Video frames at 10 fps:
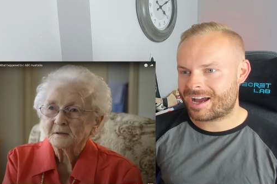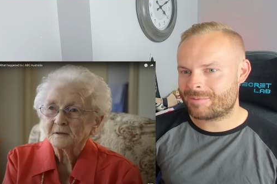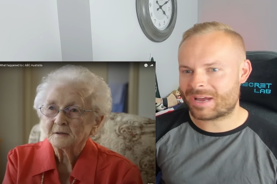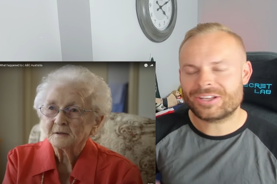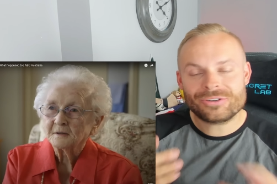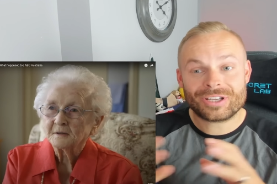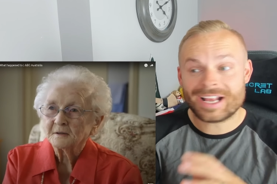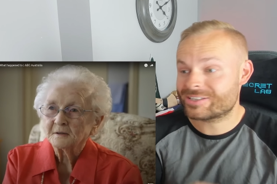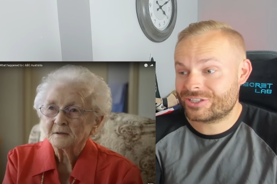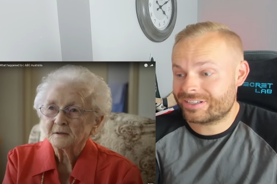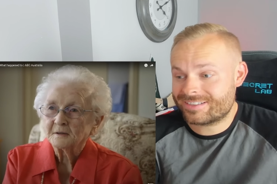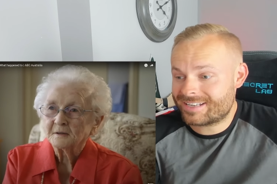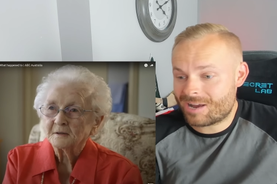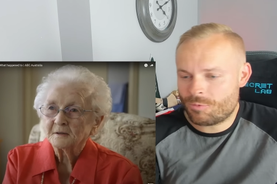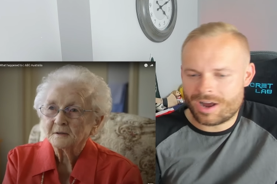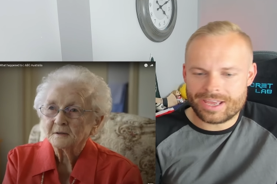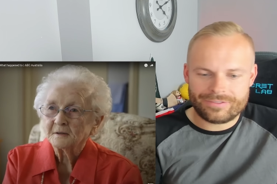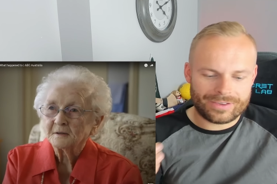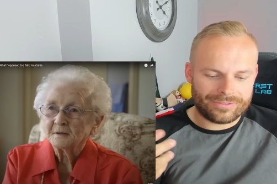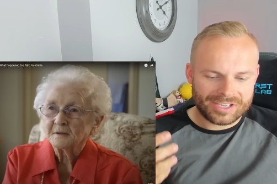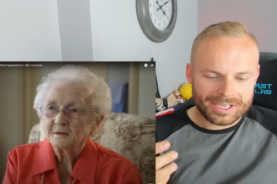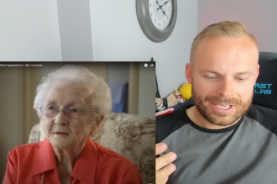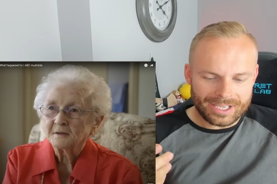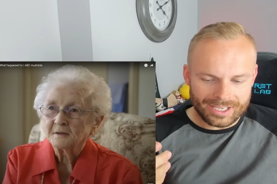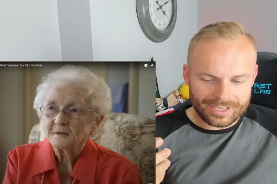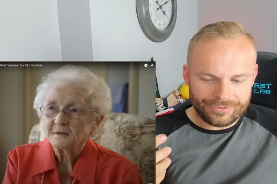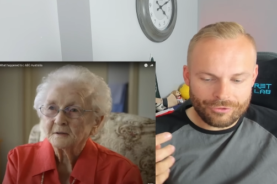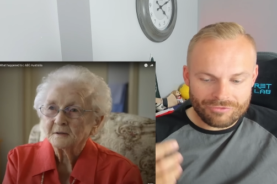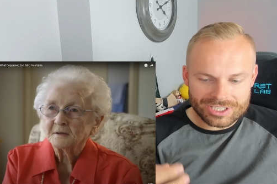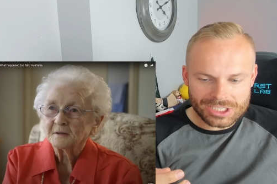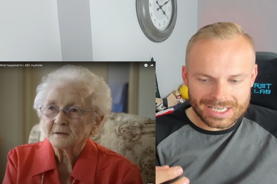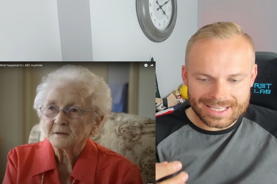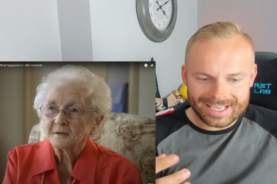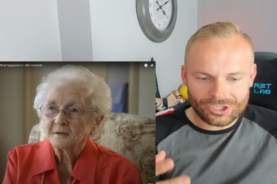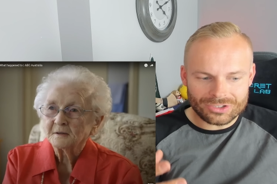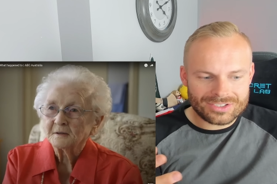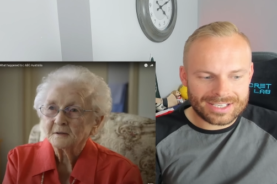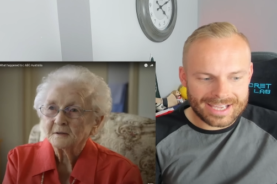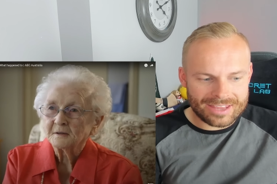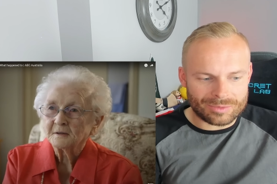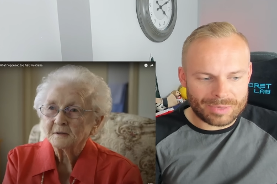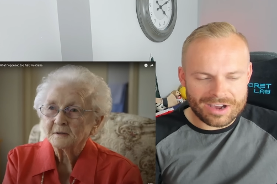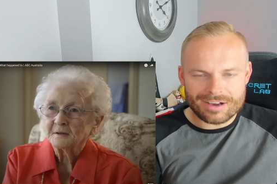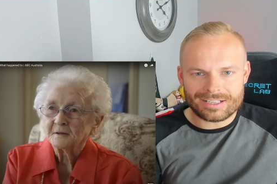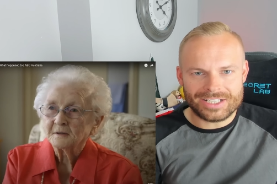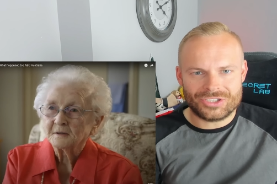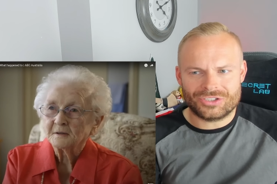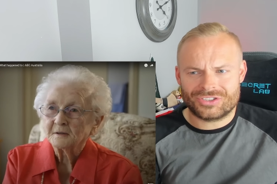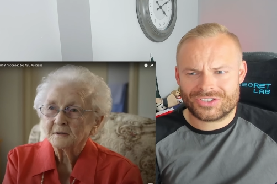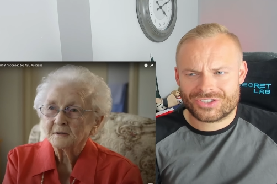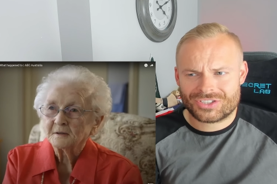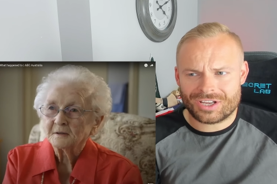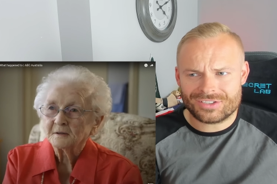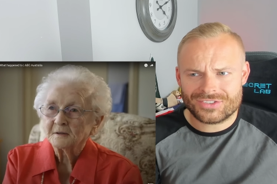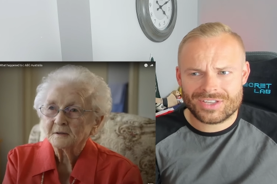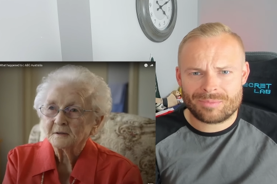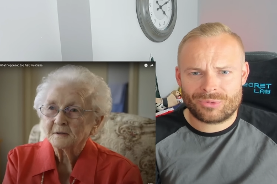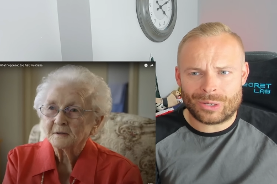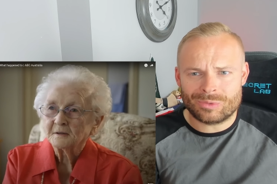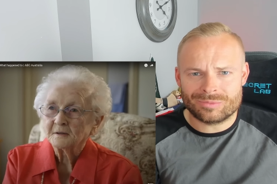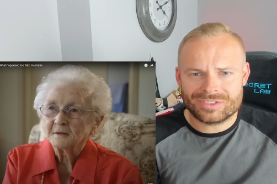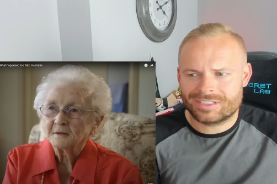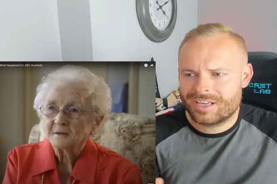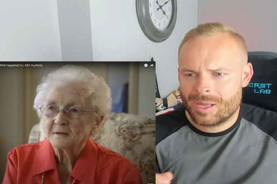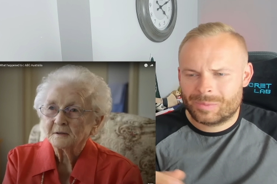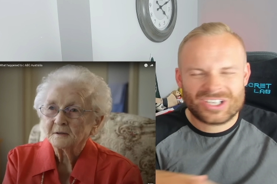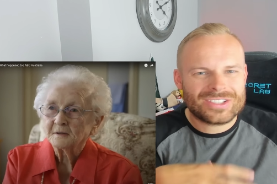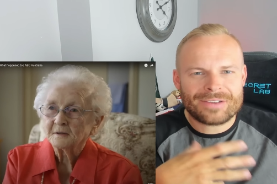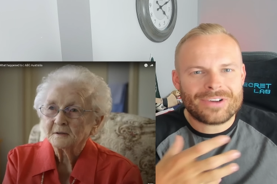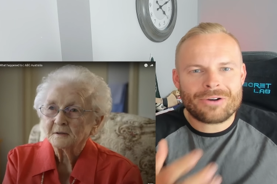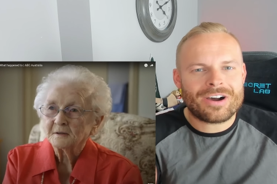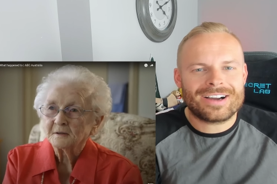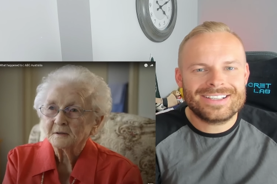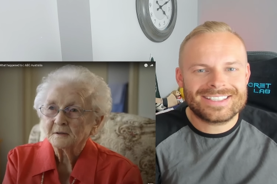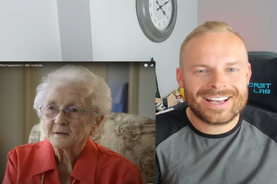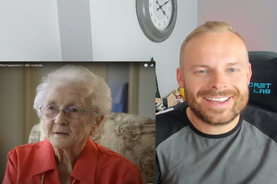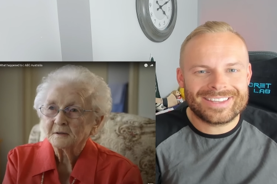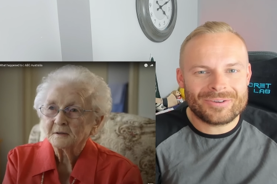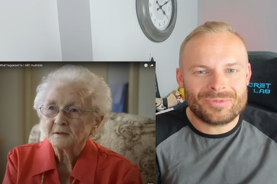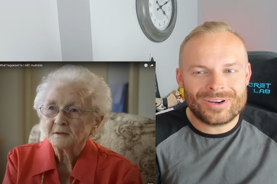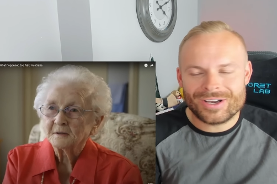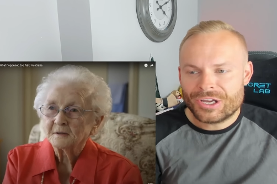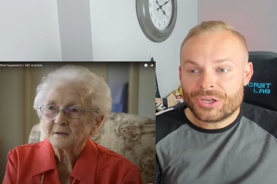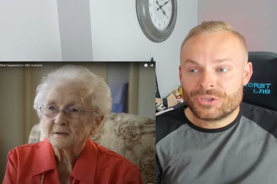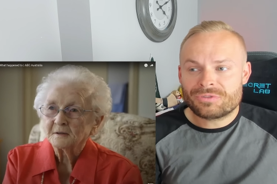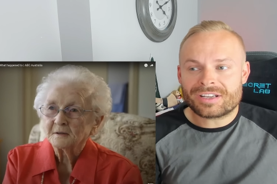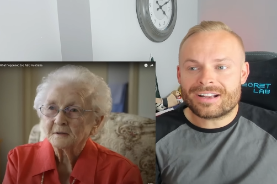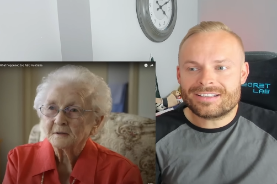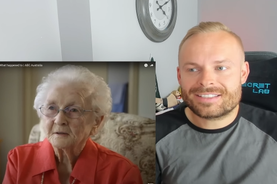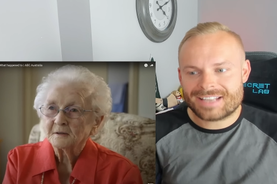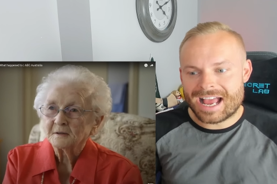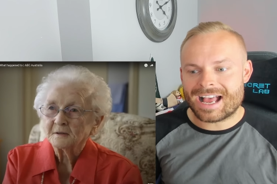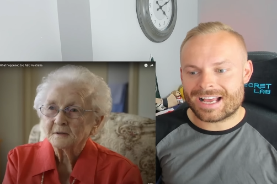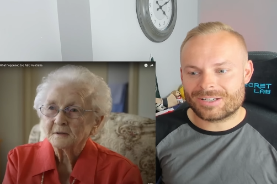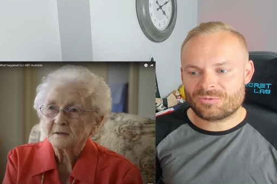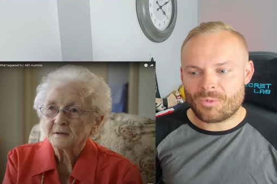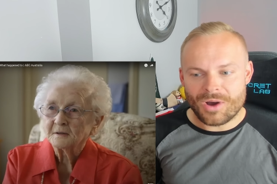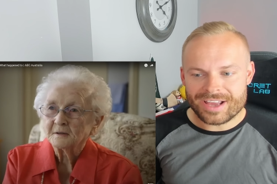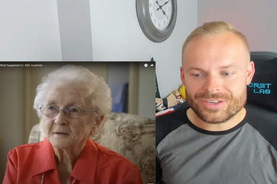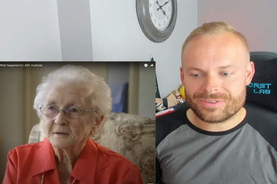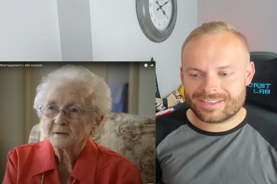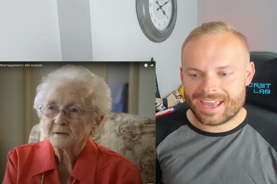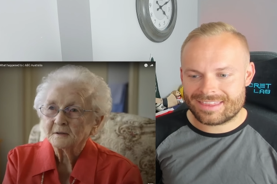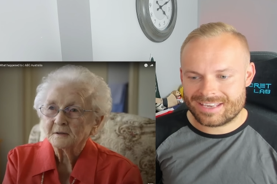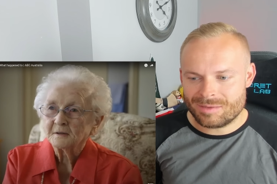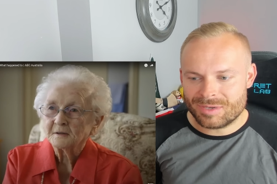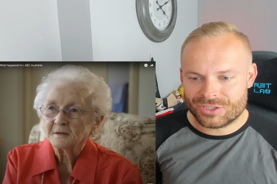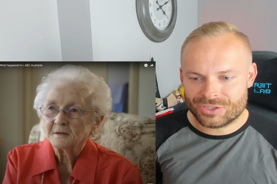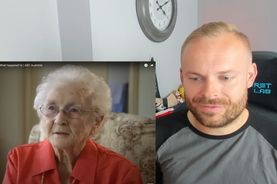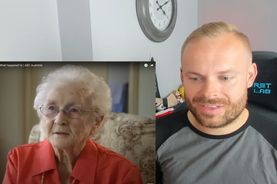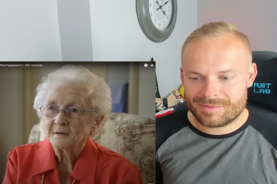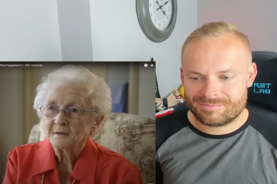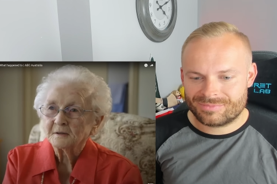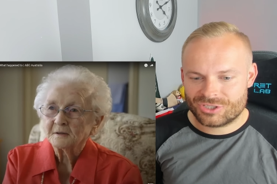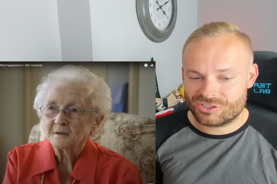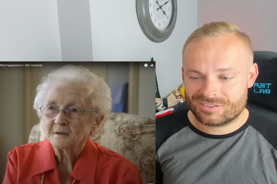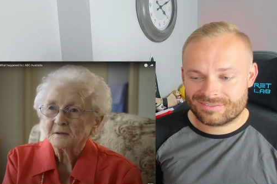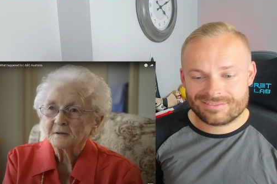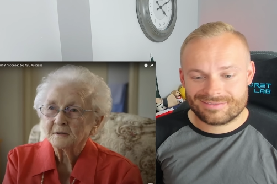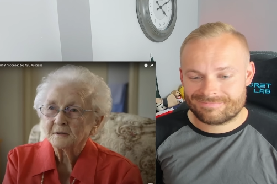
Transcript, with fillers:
Speaker 1: And you can actually understand why. If originally they got together partly to discuss their problems and because of how isolated they were, you can understand why you get the image of them just